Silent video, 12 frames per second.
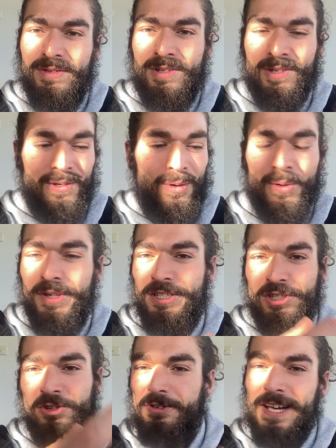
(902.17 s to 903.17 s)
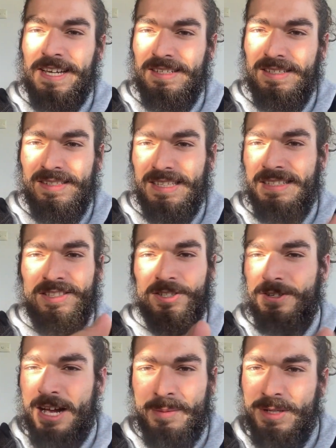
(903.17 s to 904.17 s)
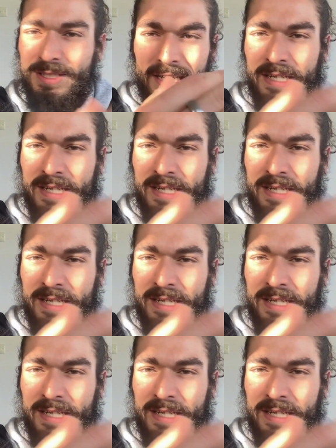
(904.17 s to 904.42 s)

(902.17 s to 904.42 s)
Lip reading: to all these creators, Instagrammers,